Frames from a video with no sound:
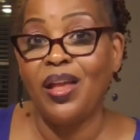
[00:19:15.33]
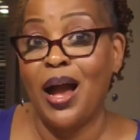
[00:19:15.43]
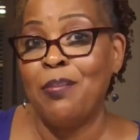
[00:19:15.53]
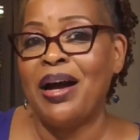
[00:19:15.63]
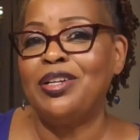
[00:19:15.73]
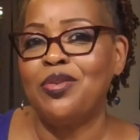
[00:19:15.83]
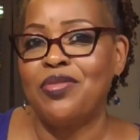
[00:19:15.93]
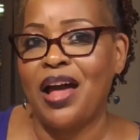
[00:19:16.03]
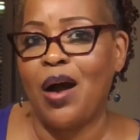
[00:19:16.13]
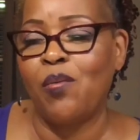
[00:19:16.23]
I might do
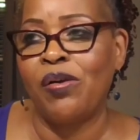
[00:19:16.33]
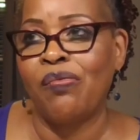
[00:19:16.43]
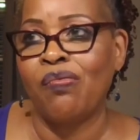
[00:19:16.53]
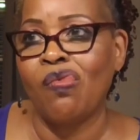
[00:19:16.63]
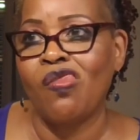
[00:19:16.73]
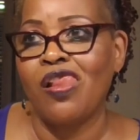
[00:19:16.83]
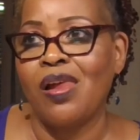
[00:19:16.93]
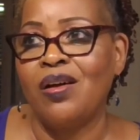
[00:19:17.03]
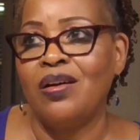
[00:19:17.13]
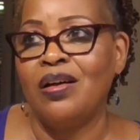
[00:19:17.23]
that one
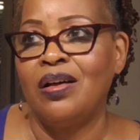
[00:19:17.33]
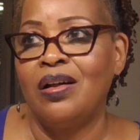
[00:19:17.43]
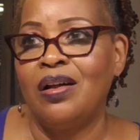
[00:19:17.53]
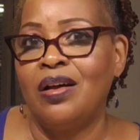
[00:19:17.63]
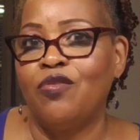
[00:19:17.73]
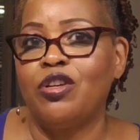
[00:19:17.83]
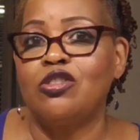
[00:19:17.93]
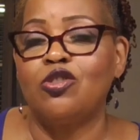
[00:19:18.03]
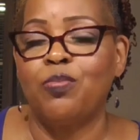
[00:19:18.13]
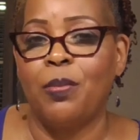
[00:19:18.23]
for
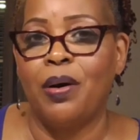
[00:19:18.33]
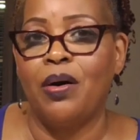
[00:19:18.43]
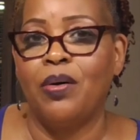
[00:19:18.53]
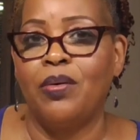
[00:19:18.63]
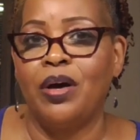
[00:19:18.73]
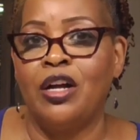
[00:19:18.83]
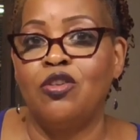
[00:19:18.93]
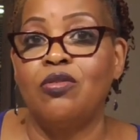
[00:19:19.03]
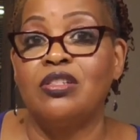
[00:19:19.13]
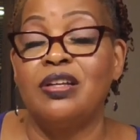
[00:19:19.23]
Super Bowl and
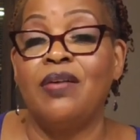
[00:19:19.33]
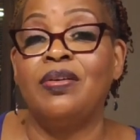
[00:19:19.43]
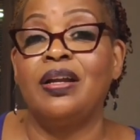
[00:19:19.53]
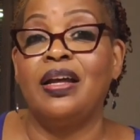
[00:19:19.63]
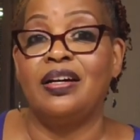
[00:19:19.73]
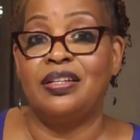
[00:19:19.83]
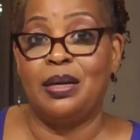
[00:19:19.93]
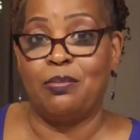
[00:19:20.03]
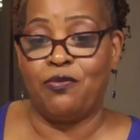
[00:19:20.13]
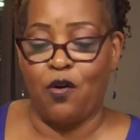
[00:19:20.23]
do the 7-layer
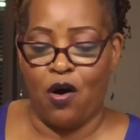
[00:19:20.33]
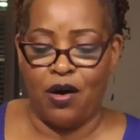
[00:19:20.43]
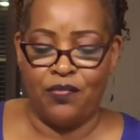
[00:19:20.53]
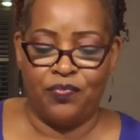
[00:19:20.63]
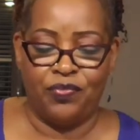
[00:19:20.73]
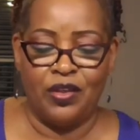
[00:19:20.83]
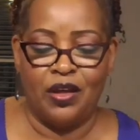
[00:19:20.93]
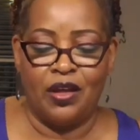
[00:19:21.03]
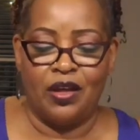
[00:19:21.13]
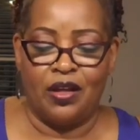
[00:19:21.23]
dip for
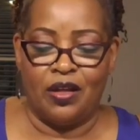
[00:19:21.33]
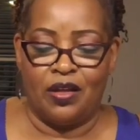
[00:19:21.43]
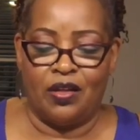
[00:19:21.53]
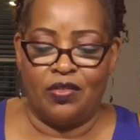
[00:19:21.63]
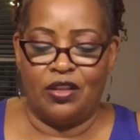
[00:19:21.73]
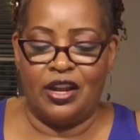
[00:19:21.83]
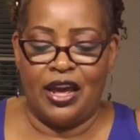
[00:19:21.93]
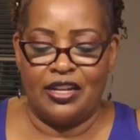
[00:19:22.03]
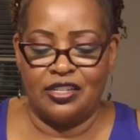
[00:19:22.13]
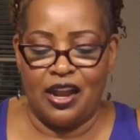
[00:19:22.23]
the
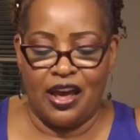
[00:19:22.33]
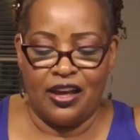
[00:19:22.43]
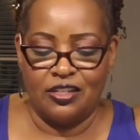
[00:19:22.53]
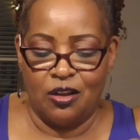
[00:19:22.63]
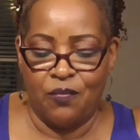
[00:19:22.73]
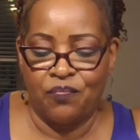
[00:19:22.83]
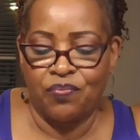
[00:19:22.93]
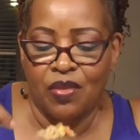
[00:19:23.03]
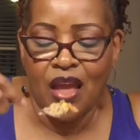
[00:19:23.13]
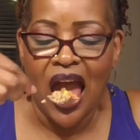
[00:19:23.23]
dance class.
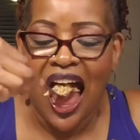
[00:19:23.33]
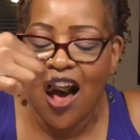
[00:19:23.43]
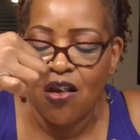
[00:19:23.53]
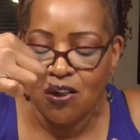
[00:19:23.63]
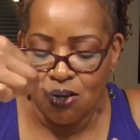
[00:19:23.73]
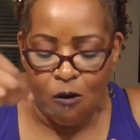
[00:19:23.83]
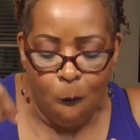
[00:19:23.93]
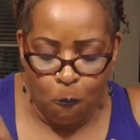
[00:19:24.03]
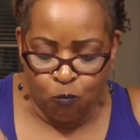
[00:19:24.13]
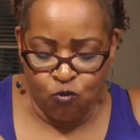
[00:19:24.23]

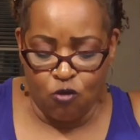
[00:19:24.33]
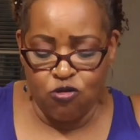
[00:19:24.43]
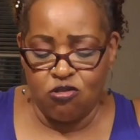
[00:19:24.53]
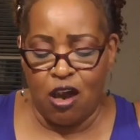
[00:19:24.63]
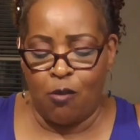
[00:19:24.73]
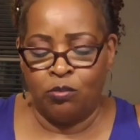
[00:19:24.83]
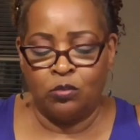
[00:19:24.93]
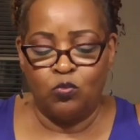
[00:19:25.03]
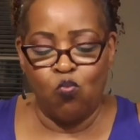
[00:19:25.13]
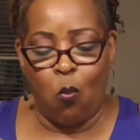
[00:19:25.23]
And so she said,
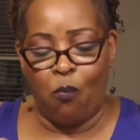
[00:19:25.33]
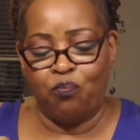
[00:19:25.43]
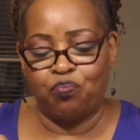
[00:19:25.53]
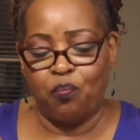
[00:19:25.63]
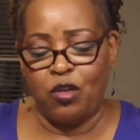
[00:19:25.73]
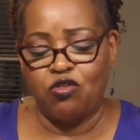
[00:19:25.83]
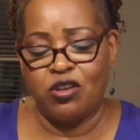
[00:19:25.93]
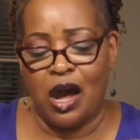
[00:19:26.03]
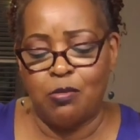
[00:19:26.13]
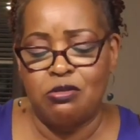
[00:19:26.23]
she
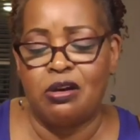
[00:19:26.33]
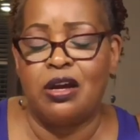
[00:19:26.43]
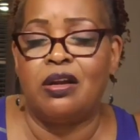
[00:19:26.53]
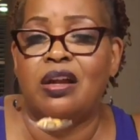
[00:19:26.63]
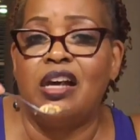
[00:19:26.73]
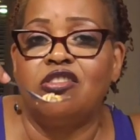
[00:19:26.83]
called me again today.